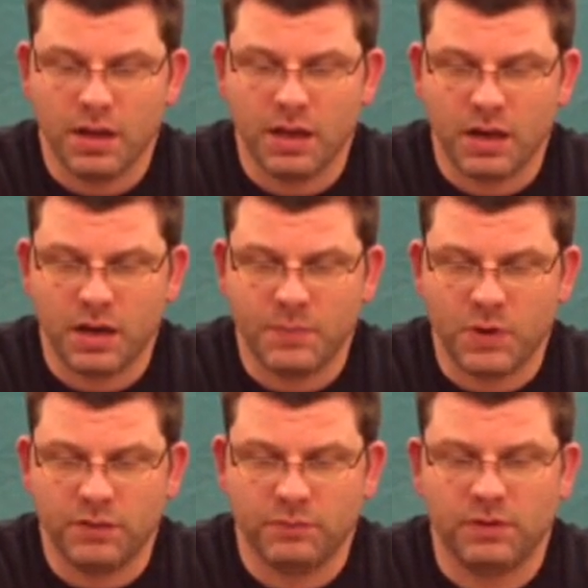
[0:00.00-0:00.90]
and I
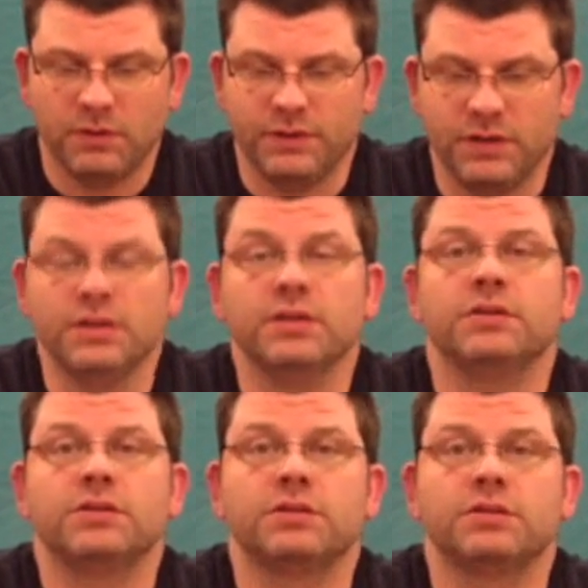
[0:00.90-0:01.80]
bought one of
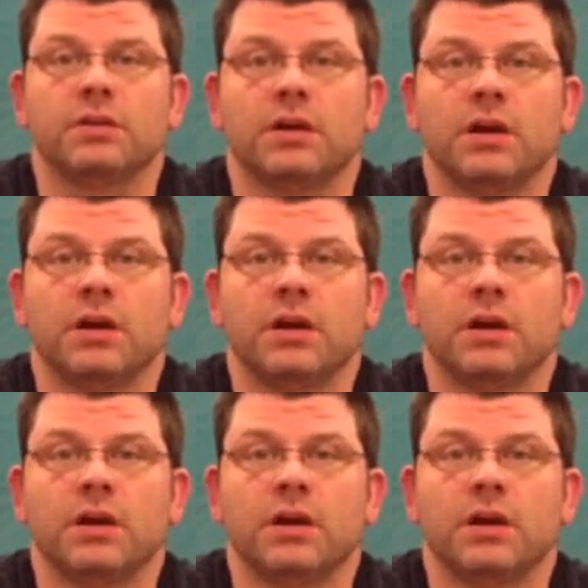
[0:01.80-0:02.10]
these.